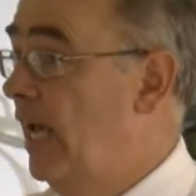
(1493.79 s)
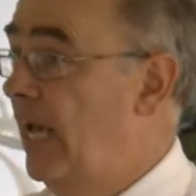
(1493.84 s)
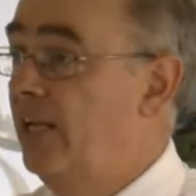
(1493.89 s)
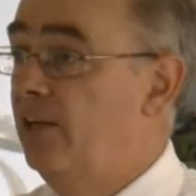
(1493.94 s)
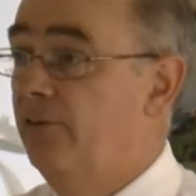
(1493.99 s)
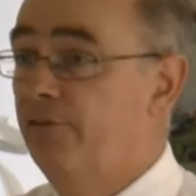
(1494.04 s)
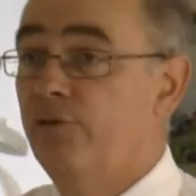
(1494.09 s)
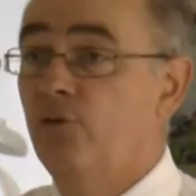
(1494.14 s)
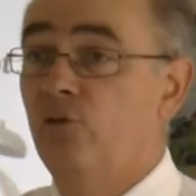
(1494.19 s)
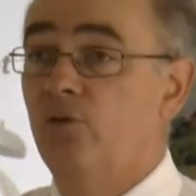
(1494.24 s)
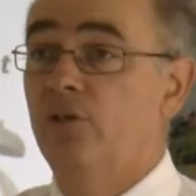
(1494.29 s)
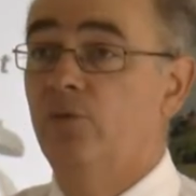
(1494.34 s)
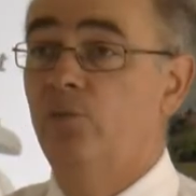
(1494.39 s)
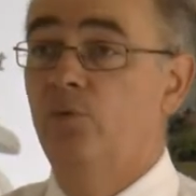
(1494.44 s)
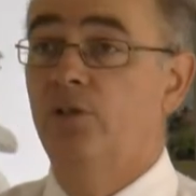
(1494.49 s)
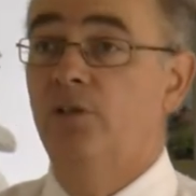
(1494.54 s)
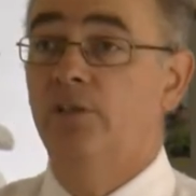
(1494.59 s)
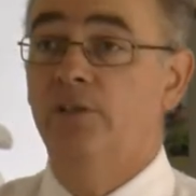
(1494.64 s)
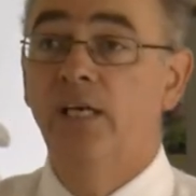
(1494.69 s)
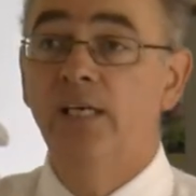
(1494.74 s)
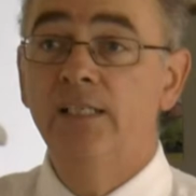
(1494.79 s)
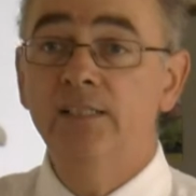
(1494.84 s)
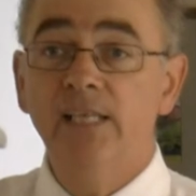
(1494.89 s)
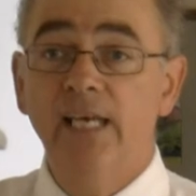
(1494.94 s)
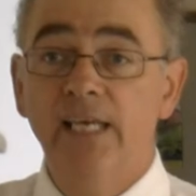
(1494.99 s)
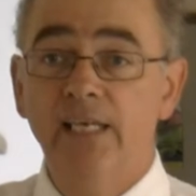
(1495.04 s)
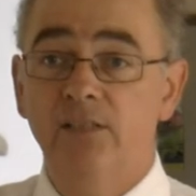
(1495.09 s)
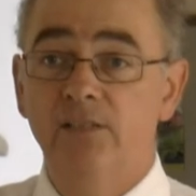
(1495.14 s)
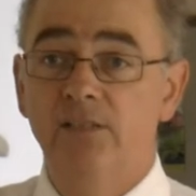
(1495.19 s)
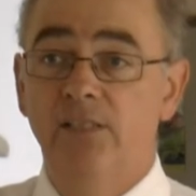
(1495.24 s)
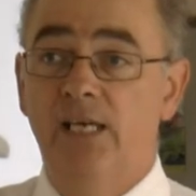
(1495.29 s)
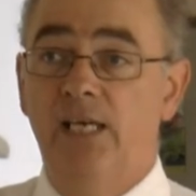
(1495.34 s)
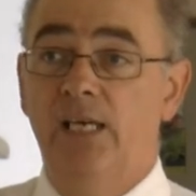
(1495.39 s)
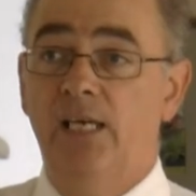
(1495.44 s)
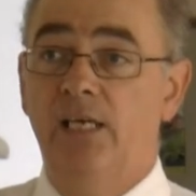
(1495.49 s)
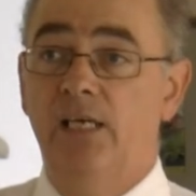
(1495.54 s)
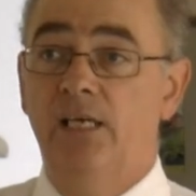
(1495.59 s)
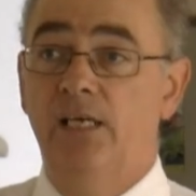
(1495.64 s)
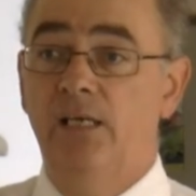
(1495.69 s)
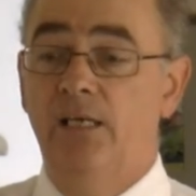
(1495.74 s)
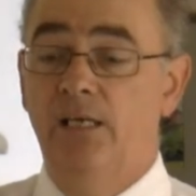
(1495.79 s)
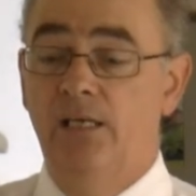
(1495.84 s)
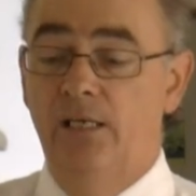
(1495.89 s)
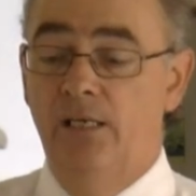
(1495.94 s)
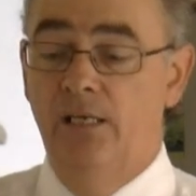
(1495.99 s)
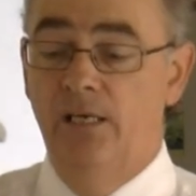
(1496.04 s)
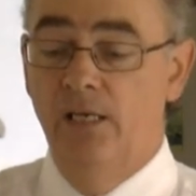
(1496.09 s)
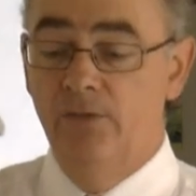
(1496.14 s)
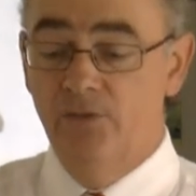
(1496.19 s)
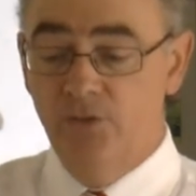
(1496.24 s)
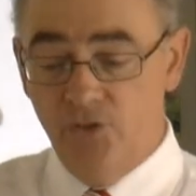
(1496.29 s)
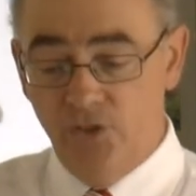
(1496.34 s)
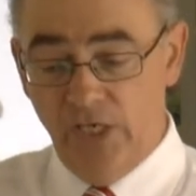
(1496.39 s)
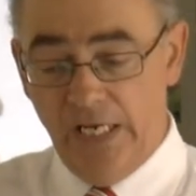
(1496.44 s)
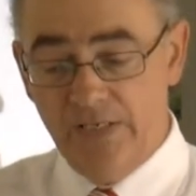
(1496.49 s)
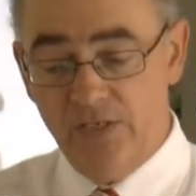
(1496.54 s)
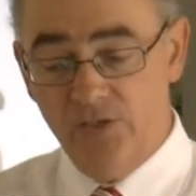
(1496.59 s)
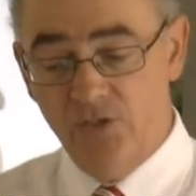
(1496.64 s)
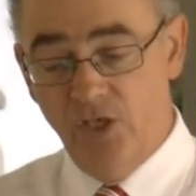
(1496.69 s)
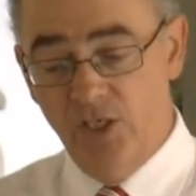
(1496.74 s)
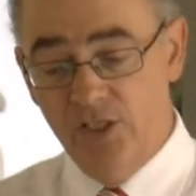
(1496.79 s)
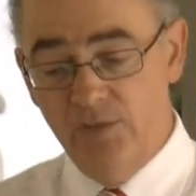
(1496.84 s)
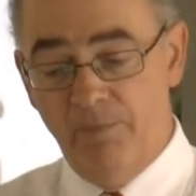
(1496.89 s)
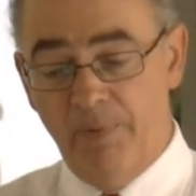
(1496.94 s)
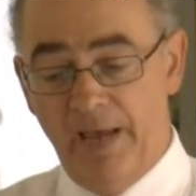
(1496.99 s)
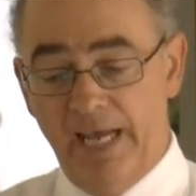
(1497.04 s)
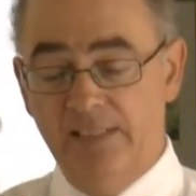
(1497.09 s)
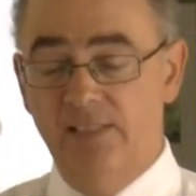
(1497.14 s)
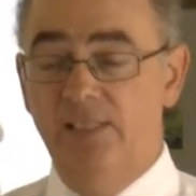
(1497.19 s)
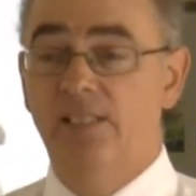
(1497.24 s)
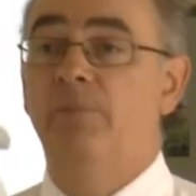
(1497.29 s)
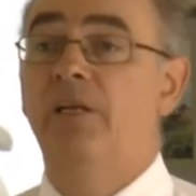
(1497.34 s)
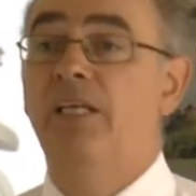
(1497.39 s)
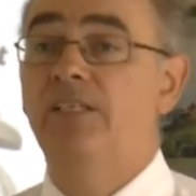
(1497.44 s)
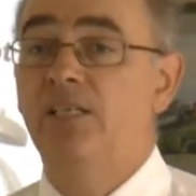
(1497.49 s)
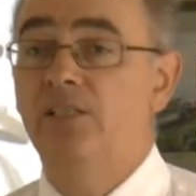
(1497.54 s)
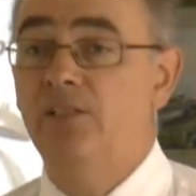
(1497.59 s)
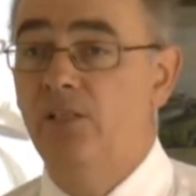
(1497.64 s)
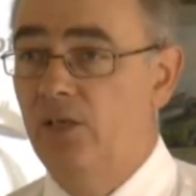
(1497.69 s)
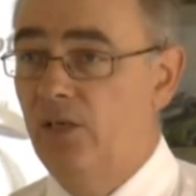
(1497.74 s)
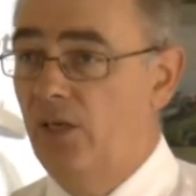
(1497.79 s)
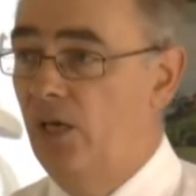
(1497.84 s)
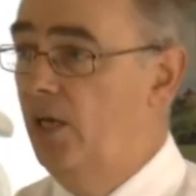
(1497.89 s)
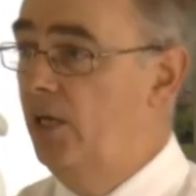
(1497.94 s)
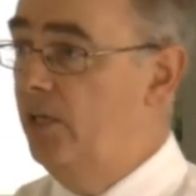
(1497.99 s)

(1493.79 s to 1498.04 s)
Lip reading: in a fallen world, day on day. So Jesus turns back to them and he says, look,